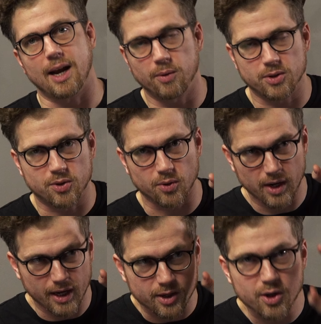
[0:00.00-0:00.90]
I want you to
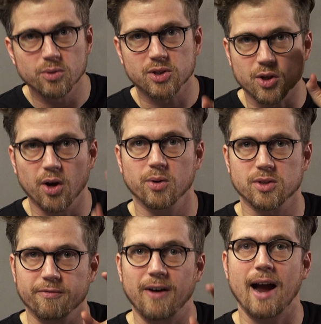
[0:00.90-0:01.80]
use
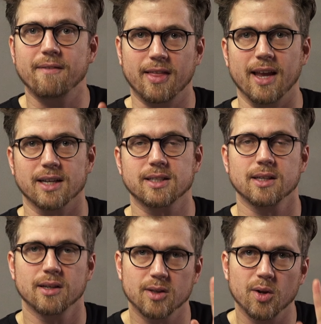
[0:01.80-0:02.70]
those 5 things